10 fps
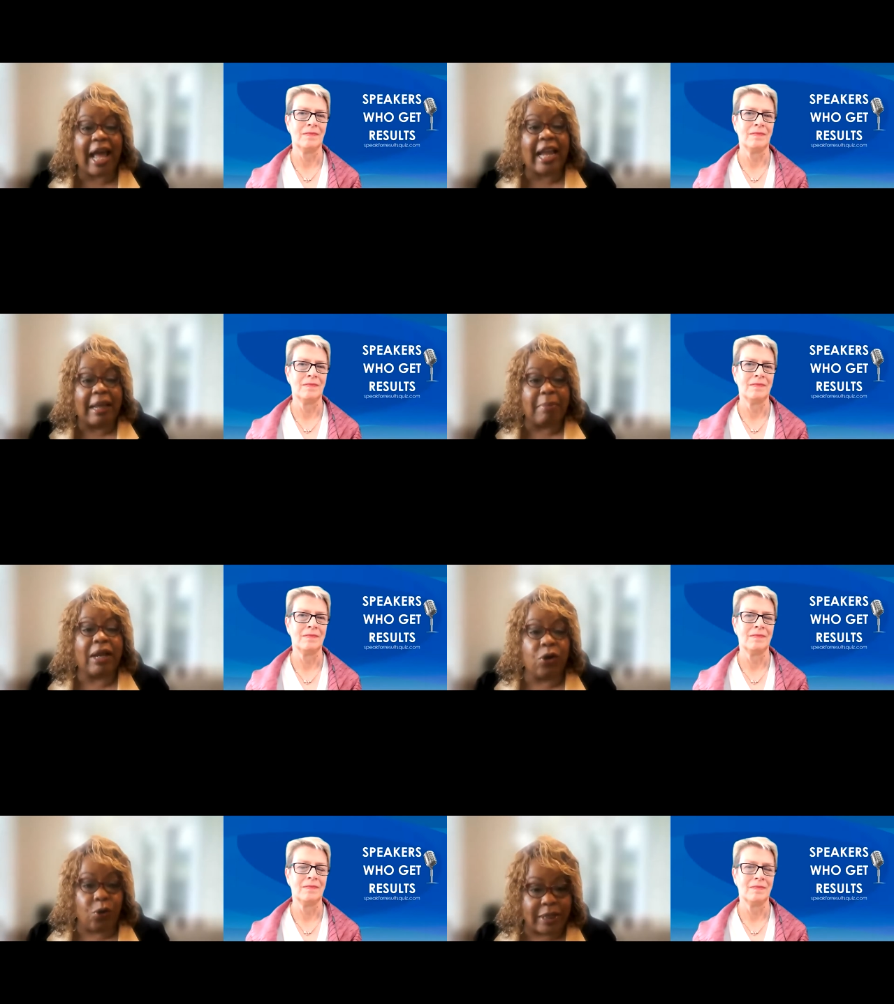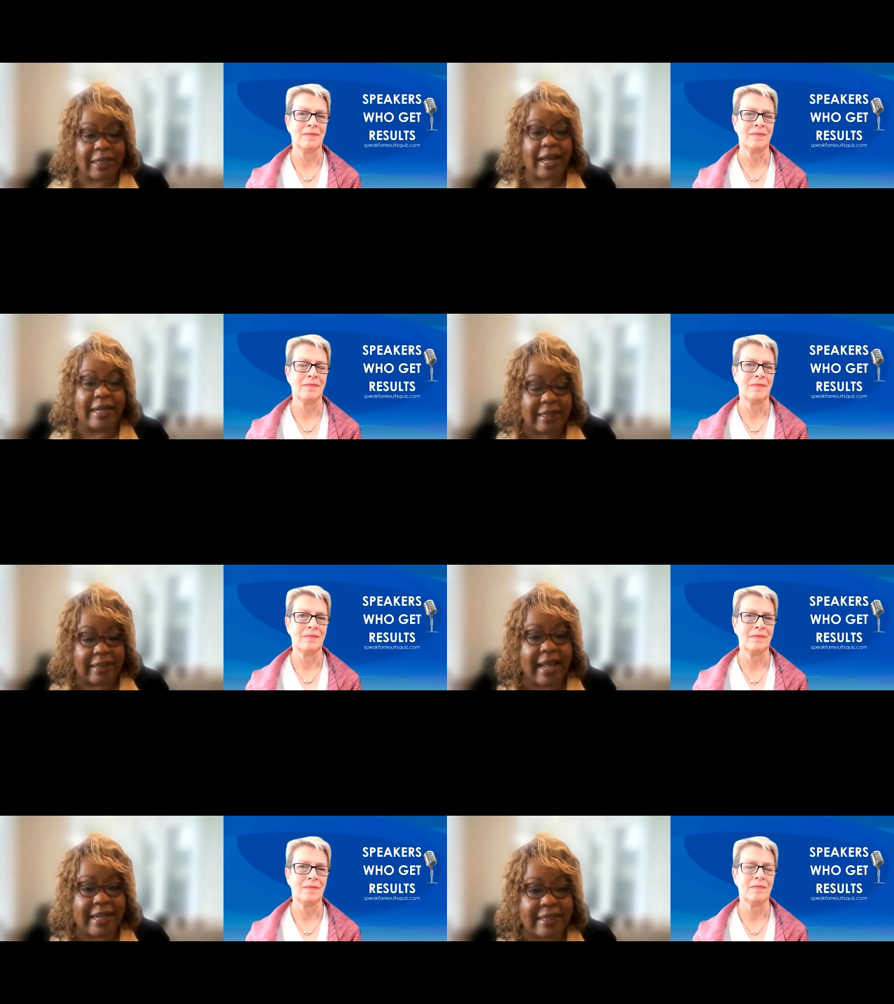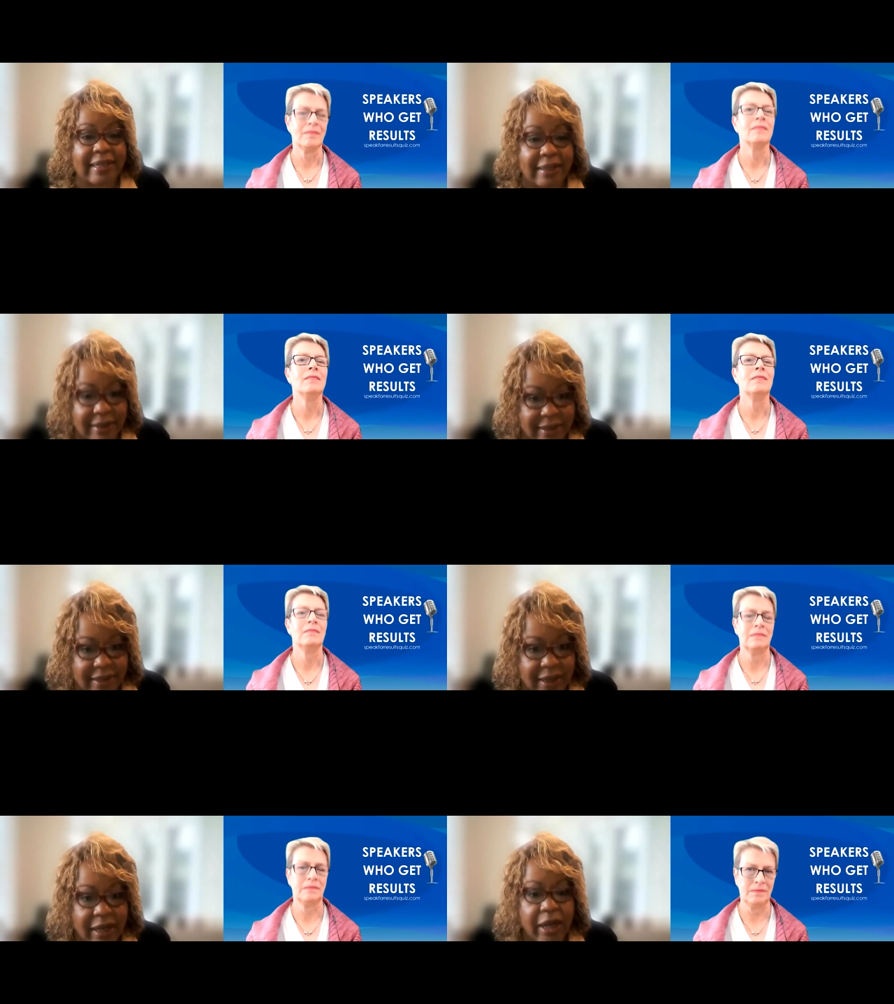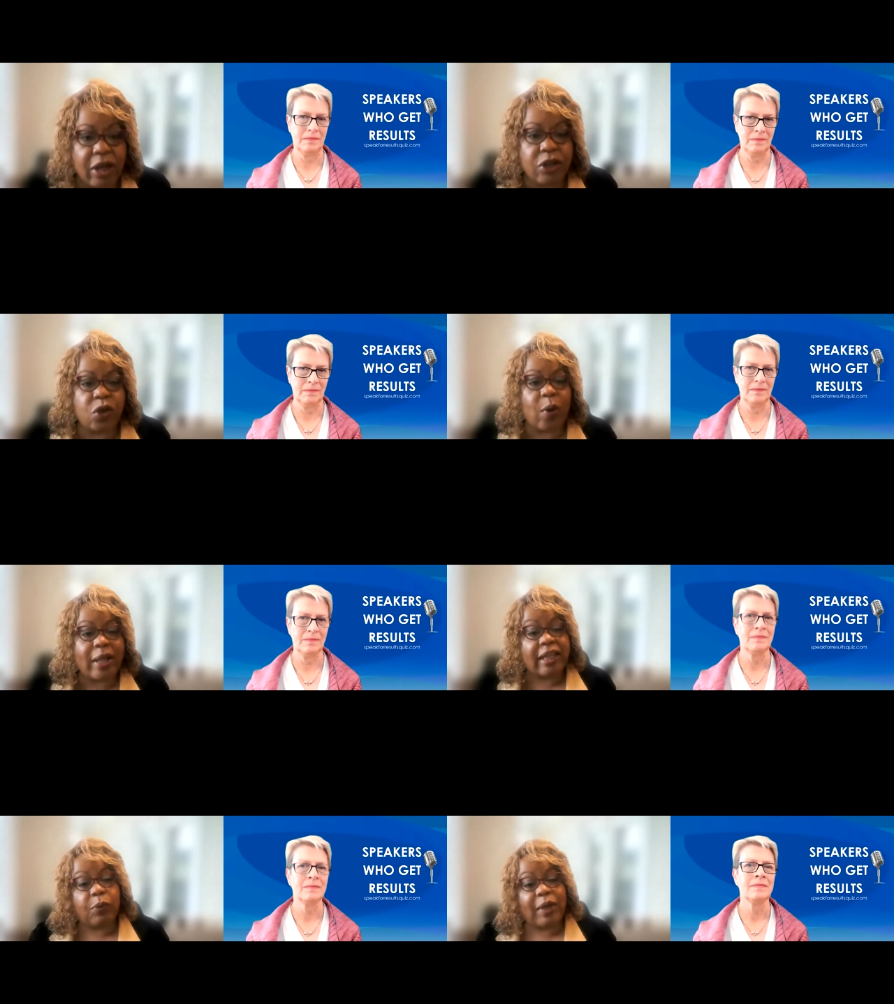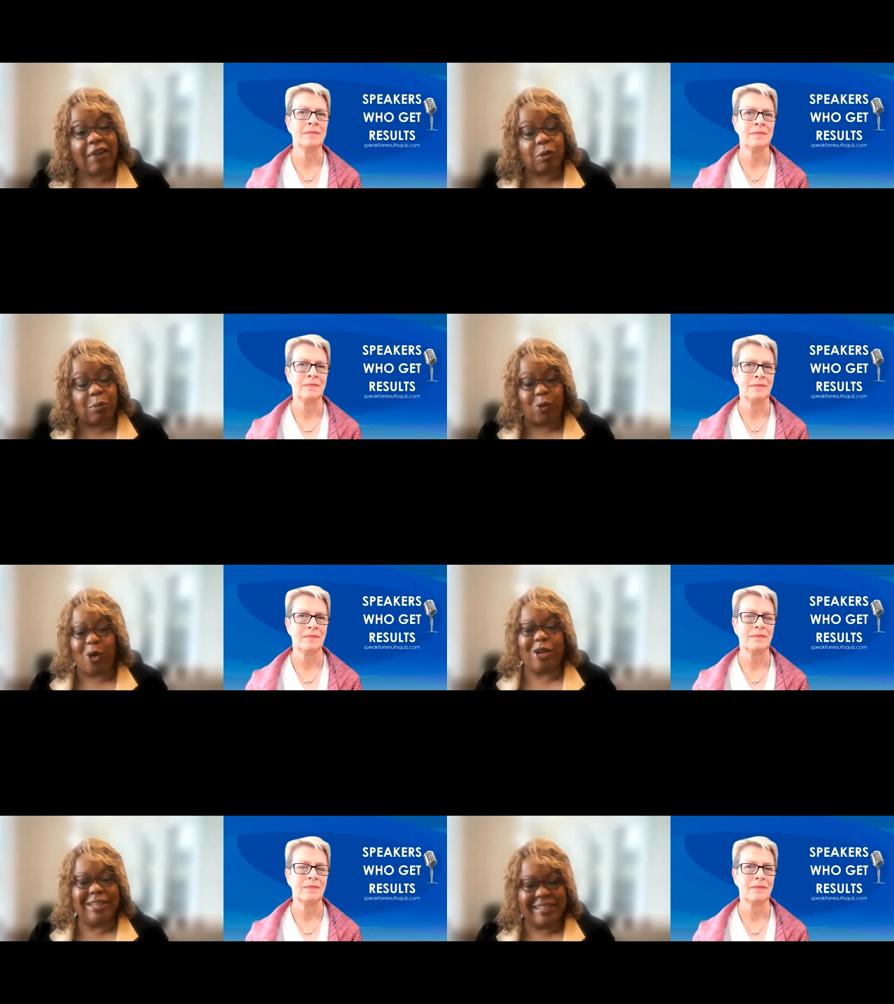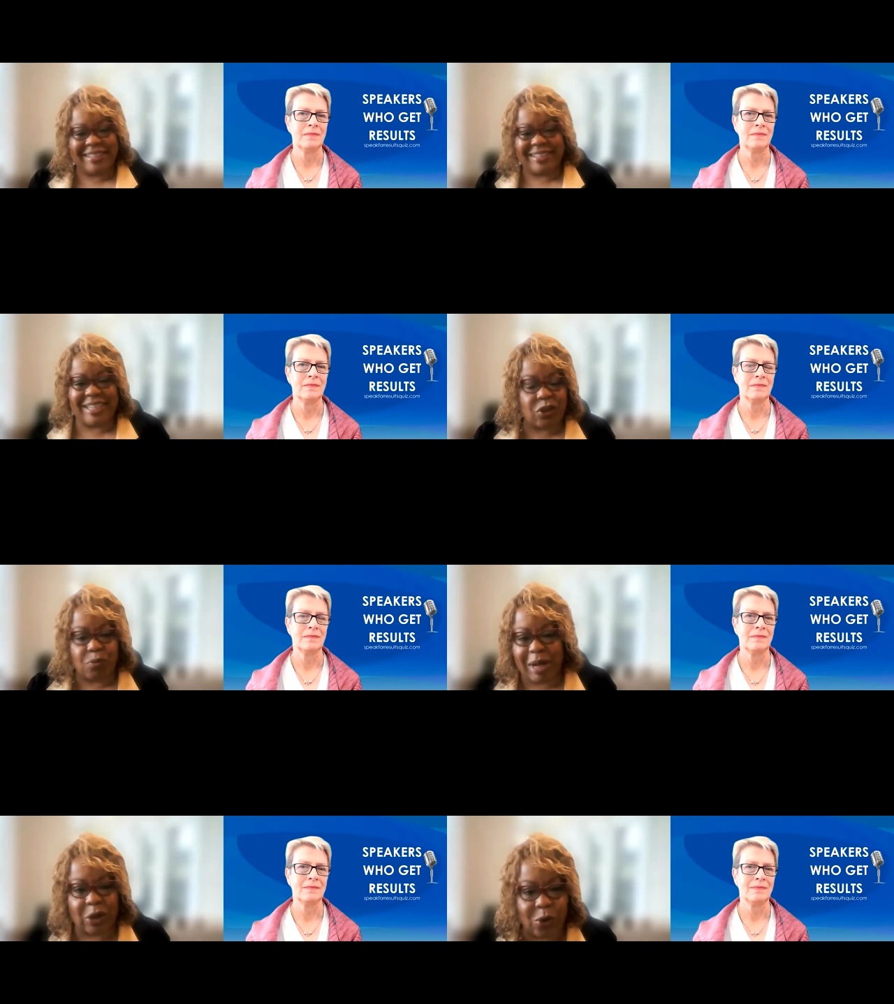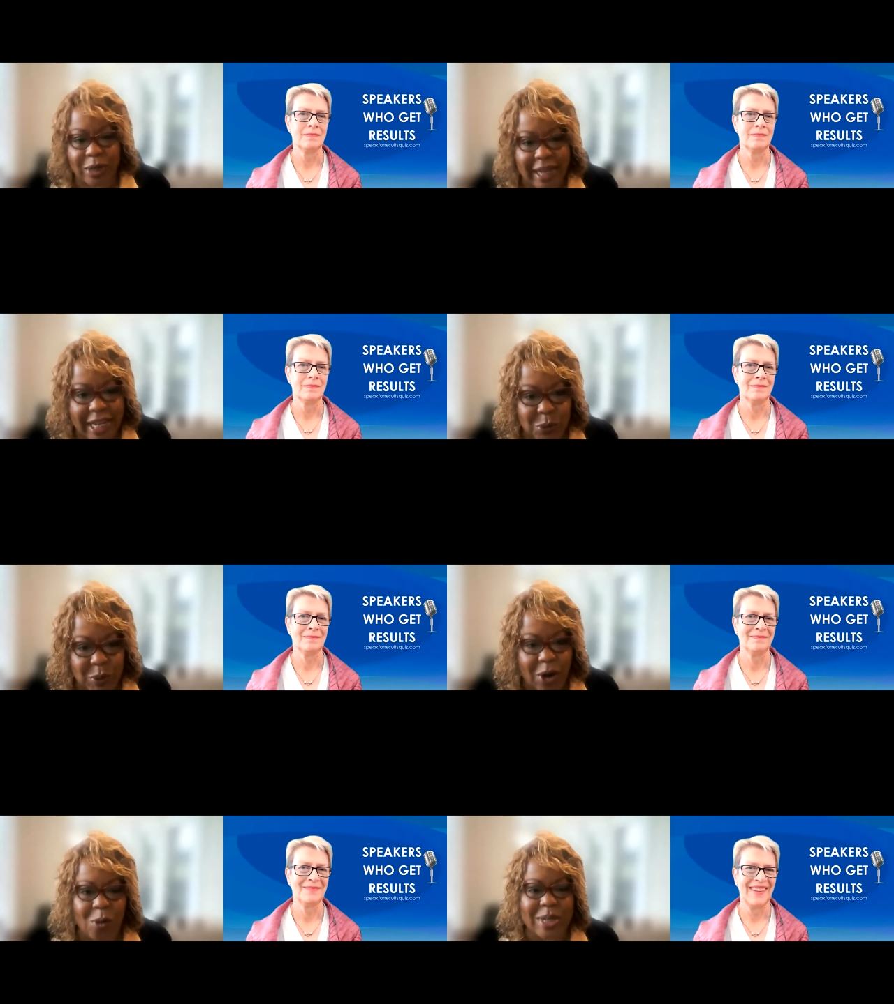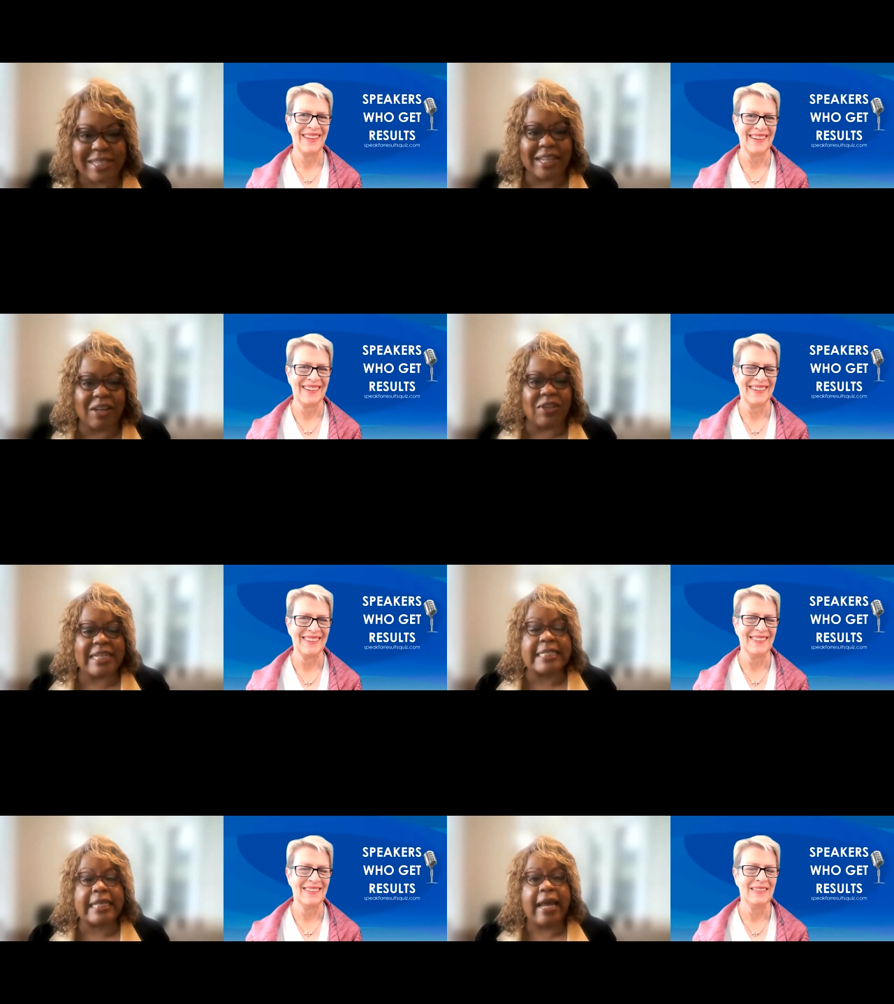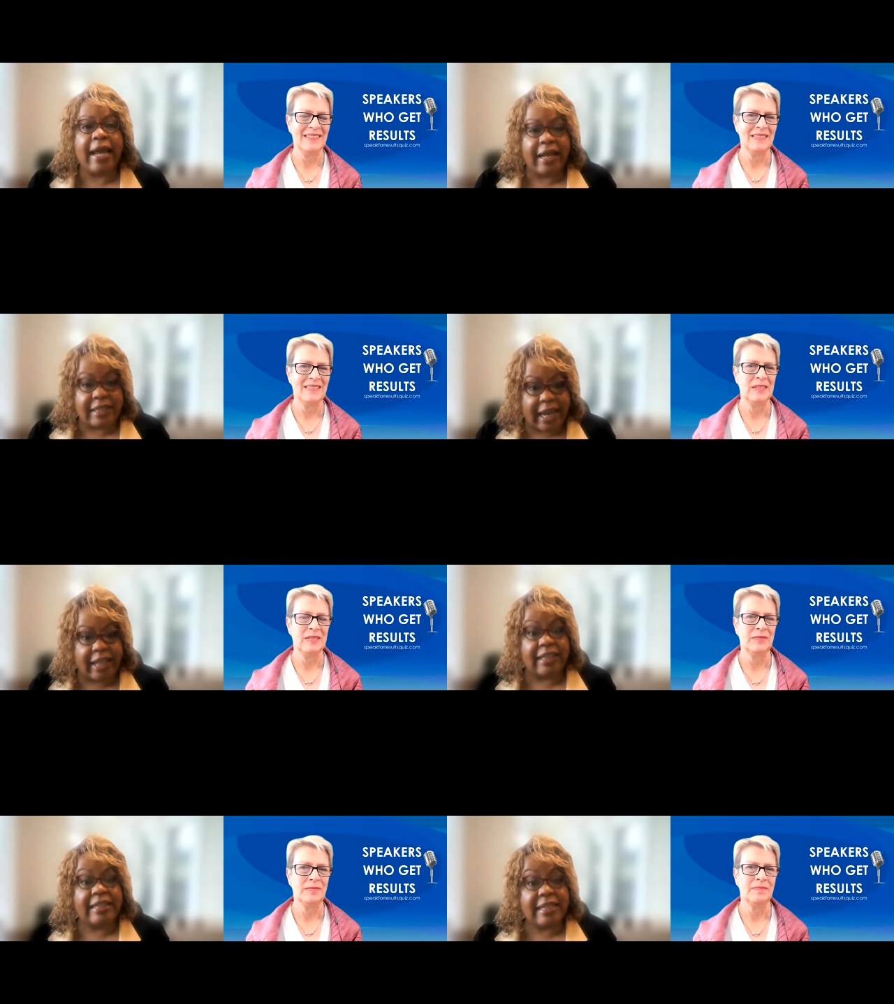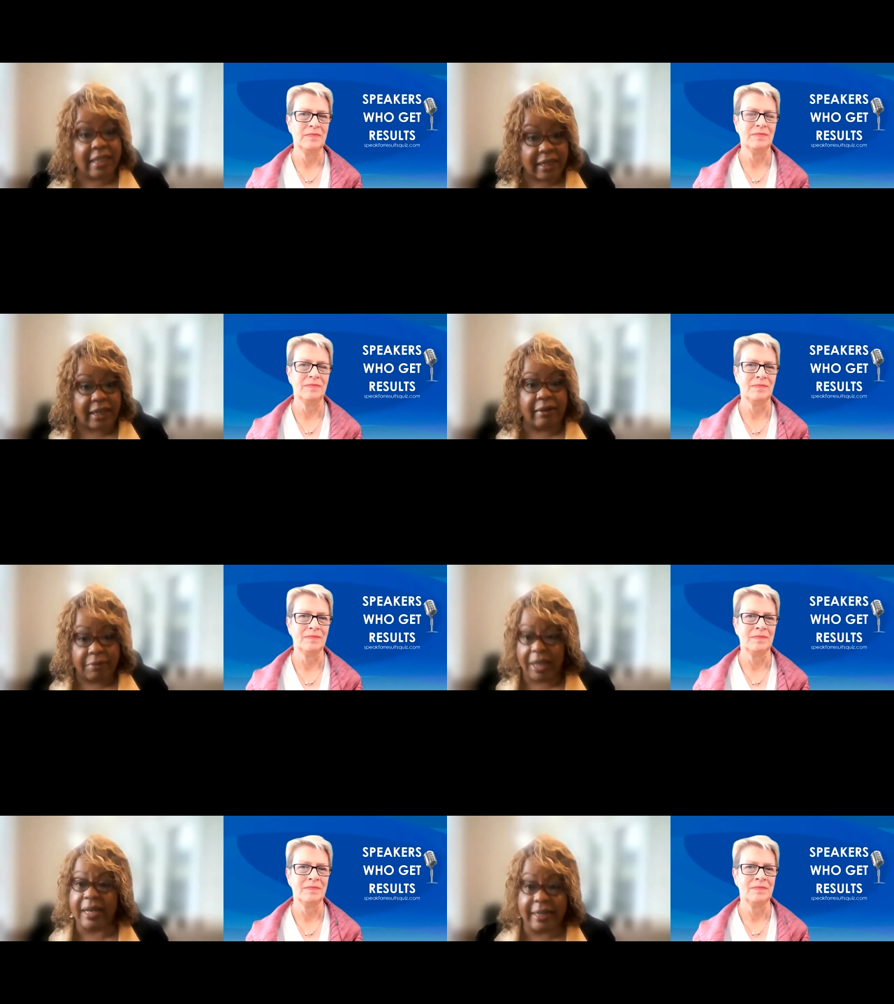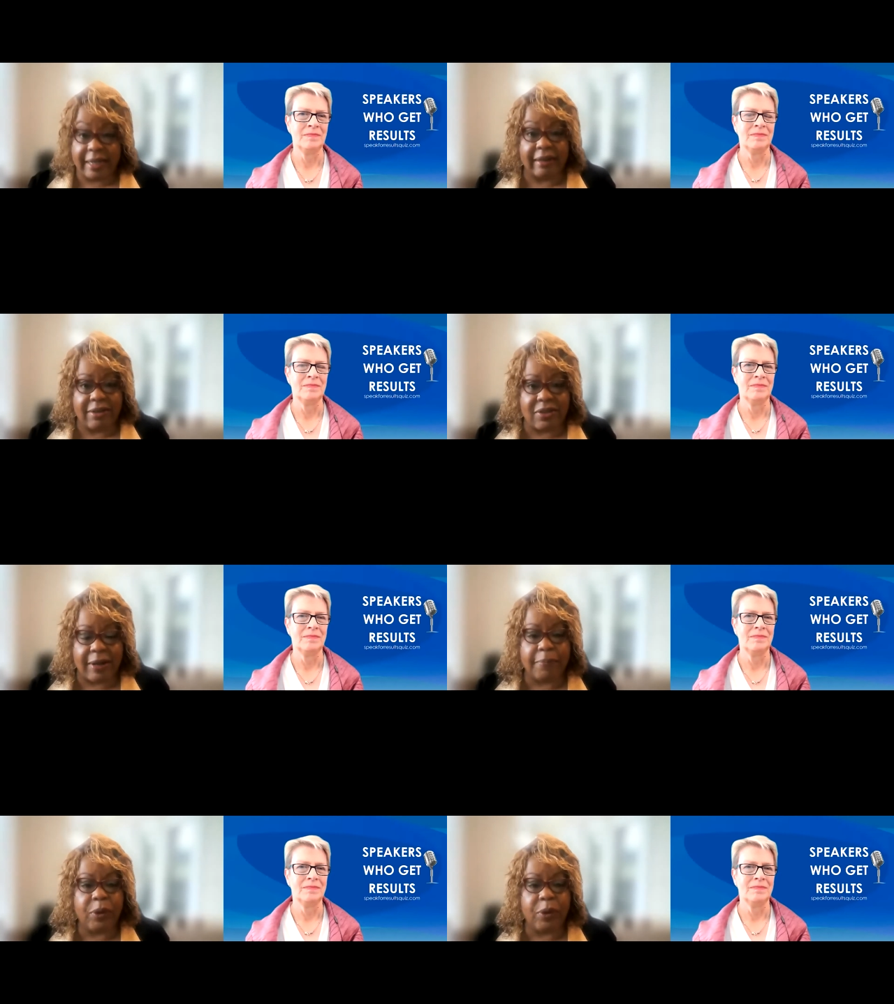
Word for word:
Speaker 1: I am minoritized in that sense. Mm-hmm. So I think we have to broaden the sense of minoritized. We always think of it as, as, ethnicity, and it is.